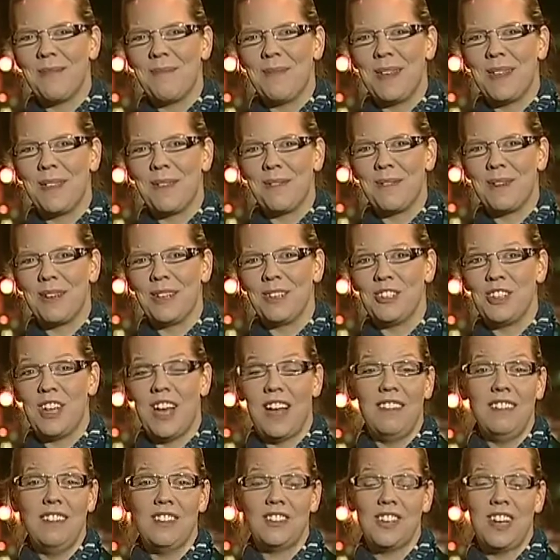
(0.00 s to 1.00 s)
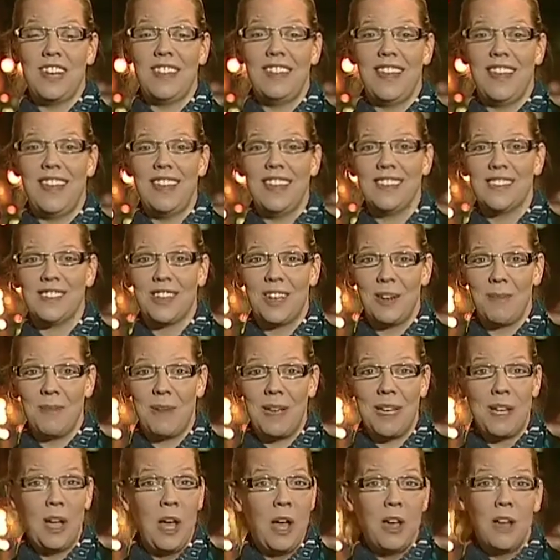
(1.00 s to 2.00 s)
to be the real challenge, I think, is going to
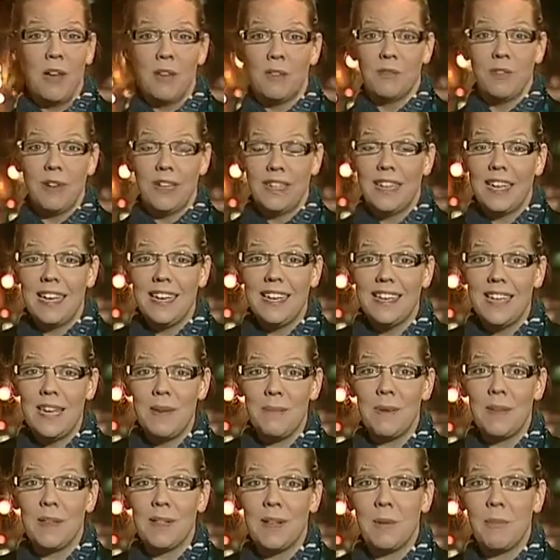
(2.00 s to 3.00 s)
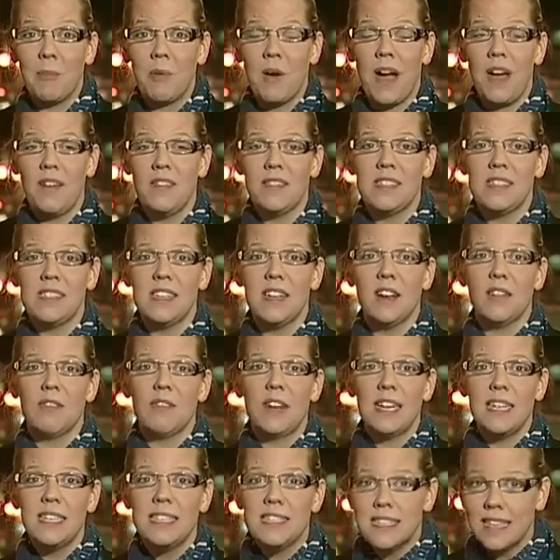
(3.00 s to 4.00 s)
be really keeping their privacy
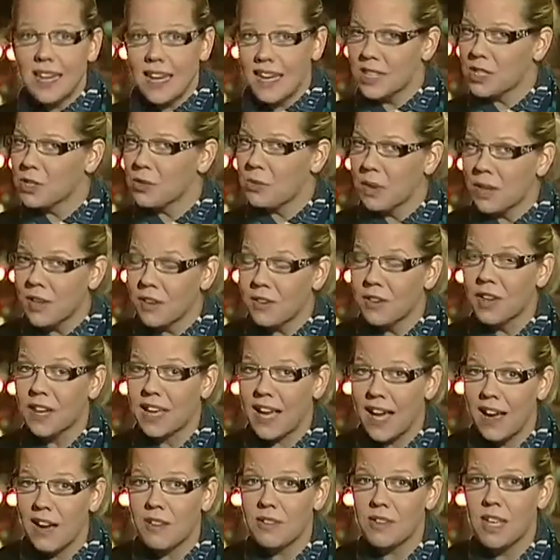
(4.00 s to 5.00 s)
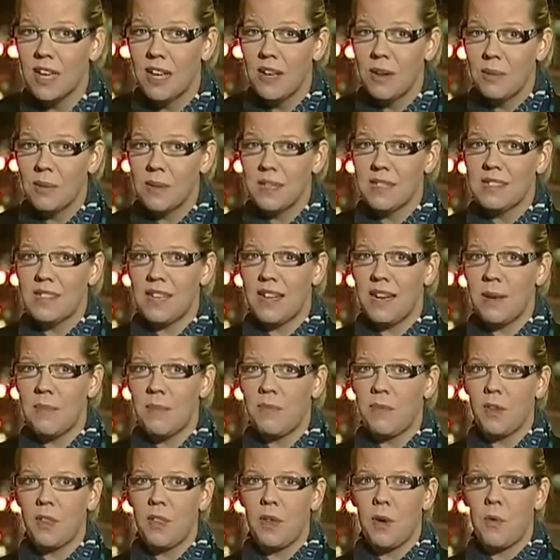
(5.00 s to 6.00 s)
already. Today, a Twitter account was set up
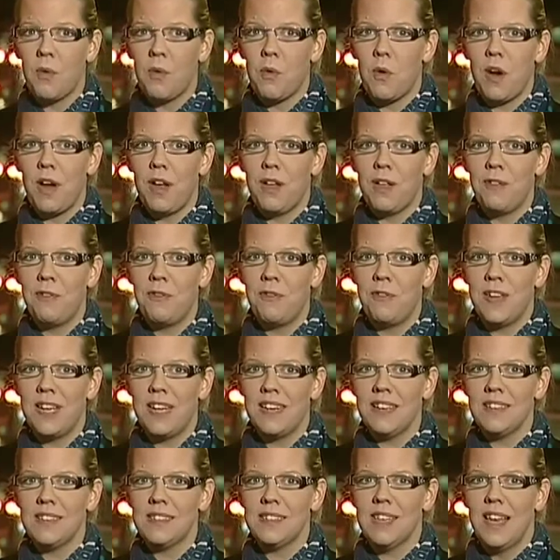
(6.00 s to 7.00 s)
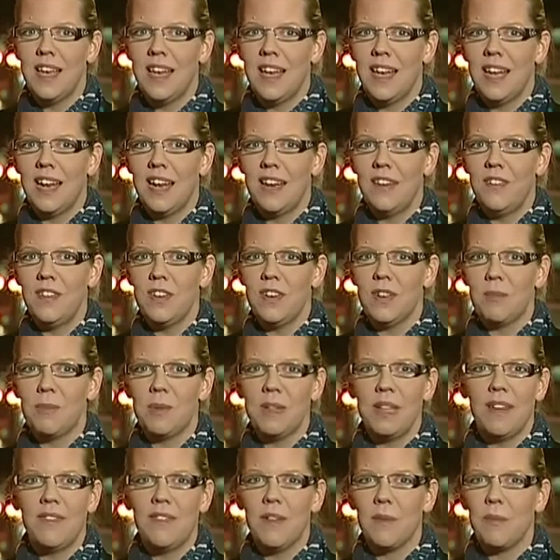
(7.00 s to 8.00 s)
for the royal fetus. And if you can
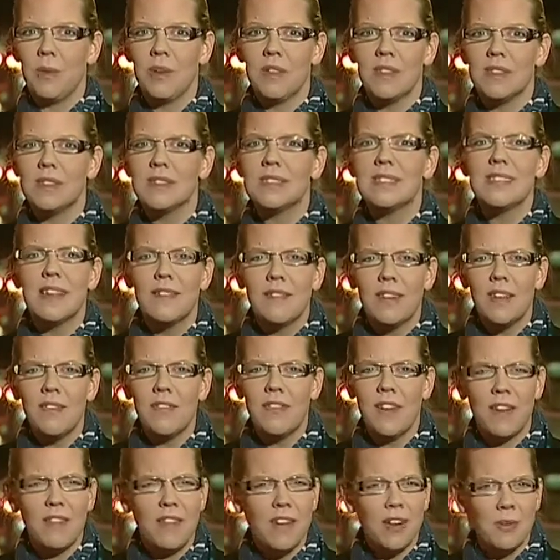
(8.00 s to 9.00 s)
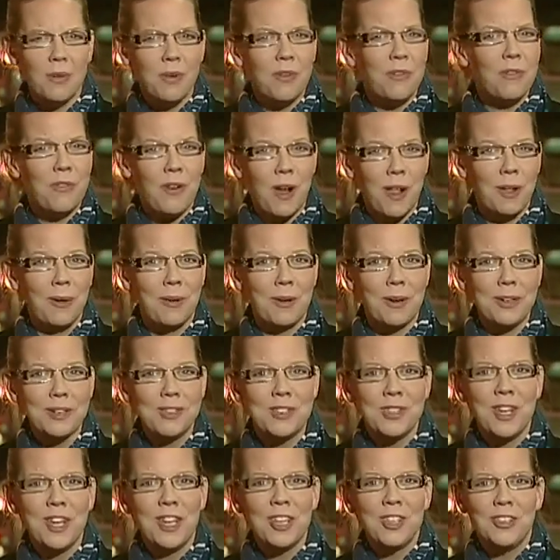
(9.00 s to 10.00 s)
believe it, more than seventy-five hundred
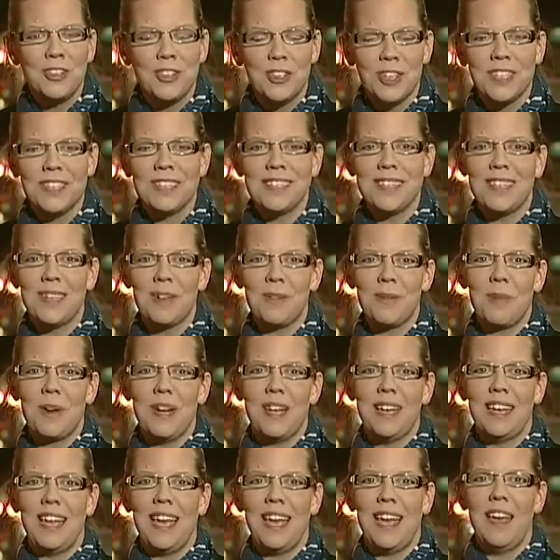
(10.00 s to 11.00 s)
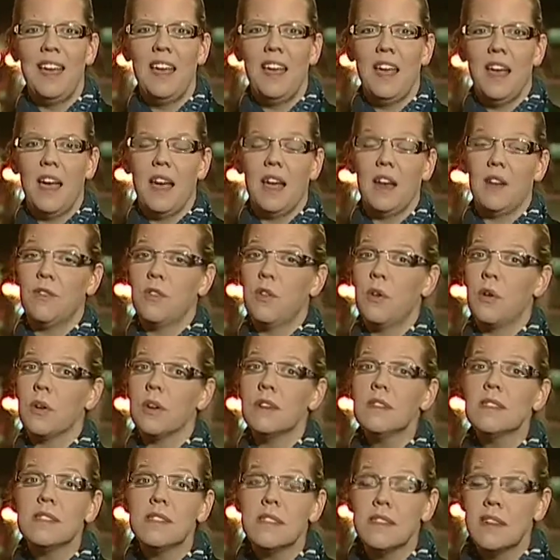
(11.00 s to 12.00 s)
followers just in one day. And of
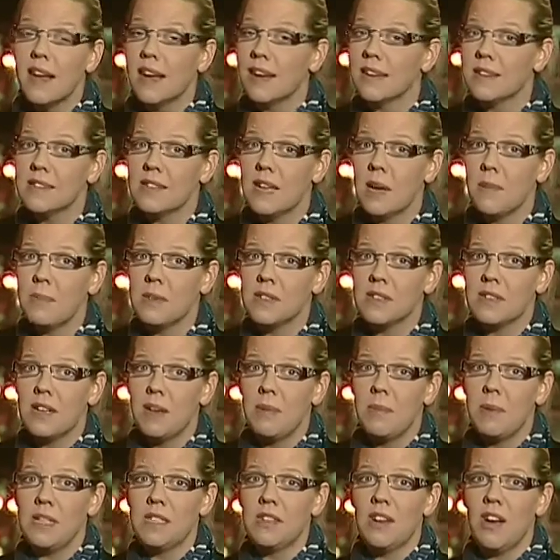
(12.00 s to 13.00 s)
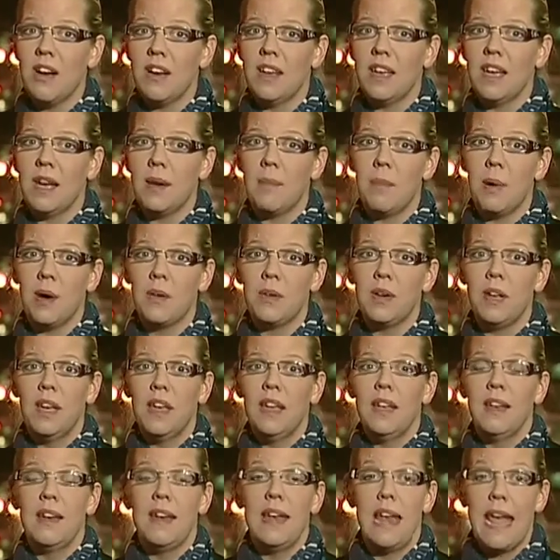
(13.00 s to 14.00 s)
course, the next step is going to be talking about
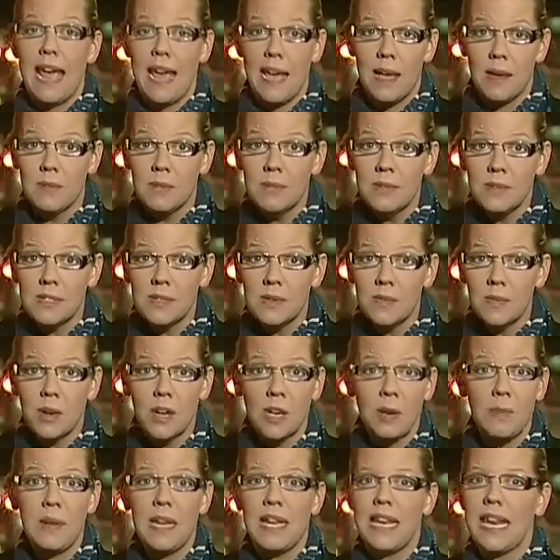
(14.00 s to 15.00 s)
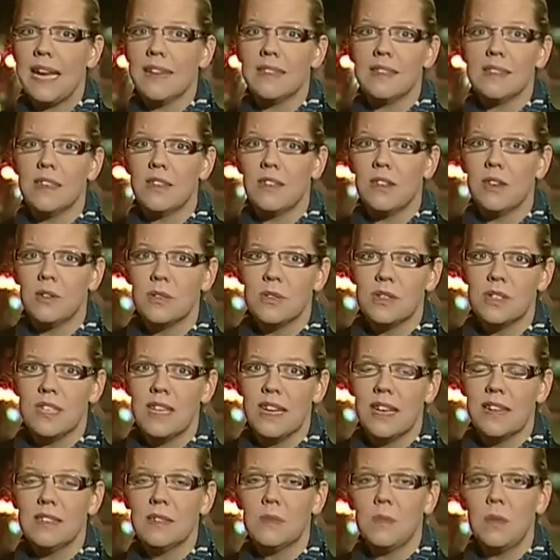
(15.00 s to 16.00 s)
names. We're going to be guessing those
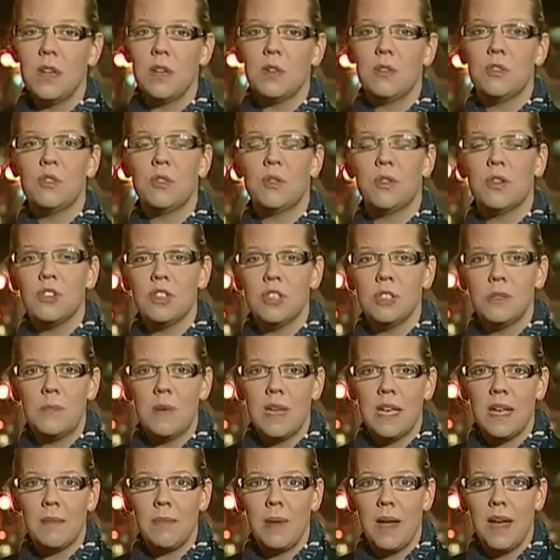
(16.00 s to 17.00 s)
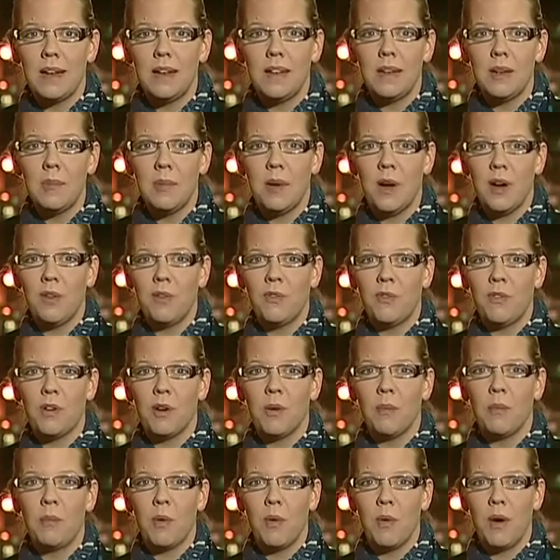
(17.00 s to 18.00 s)
things. We know George is being bandied about for
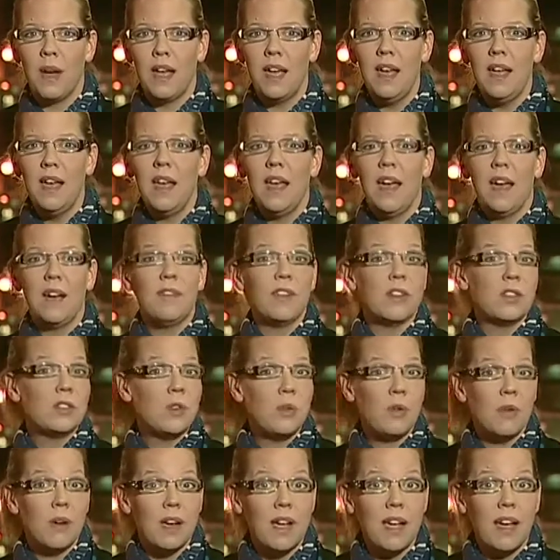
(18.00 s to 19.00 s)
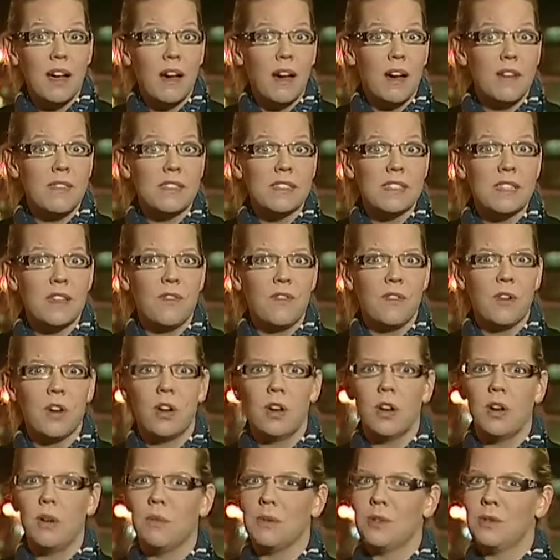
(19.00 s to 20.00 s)
a boy. Victoria, obviously, for a
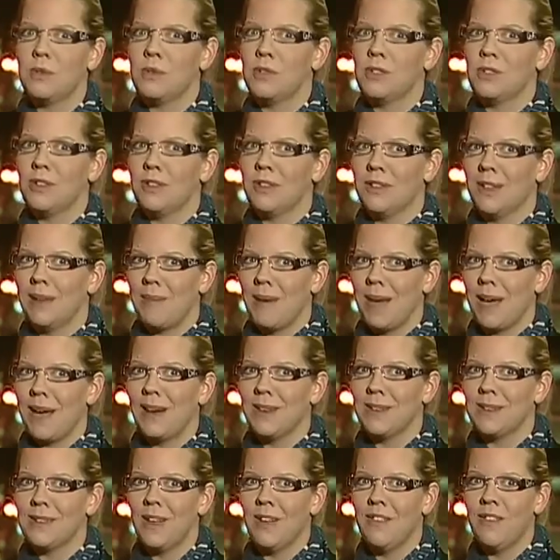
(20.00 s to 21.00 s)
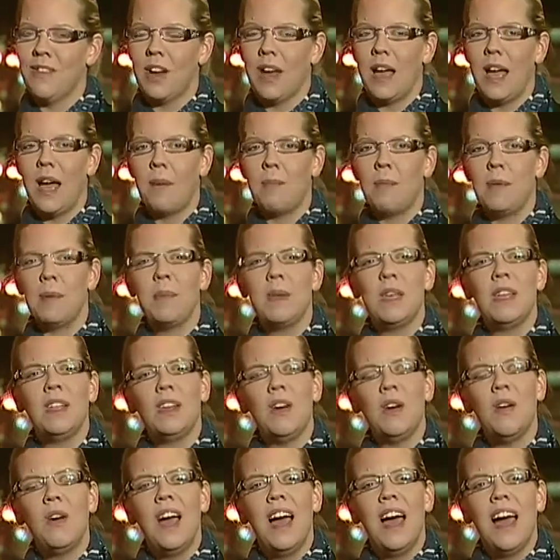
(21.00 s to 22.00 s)
girl, which would certainly make us all very happy. But, you
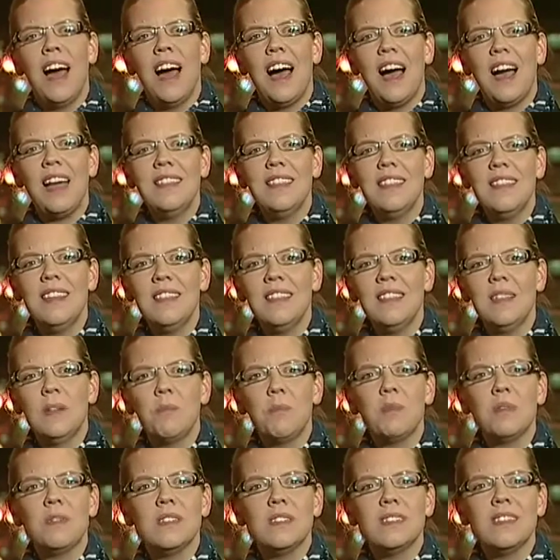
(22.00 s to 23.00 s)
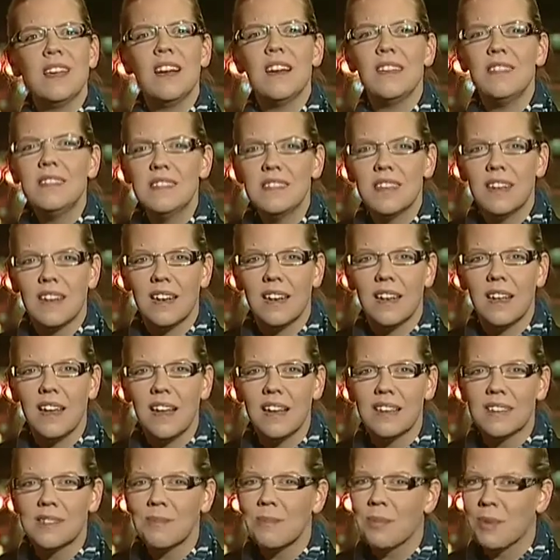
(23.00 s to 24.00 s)
know, I think that Prince Hudson
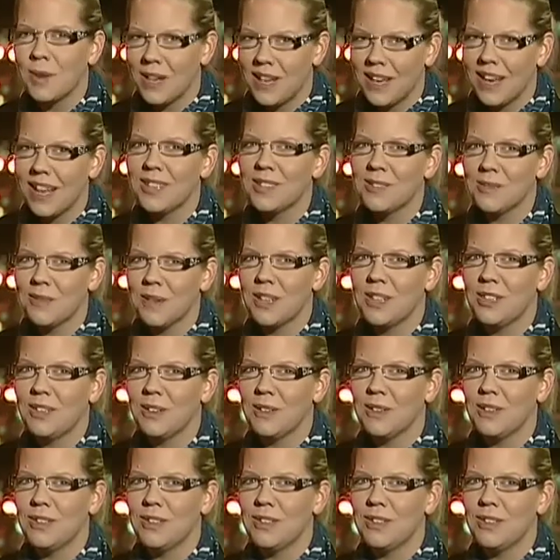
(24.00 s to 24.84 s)
has a pretty nice ring to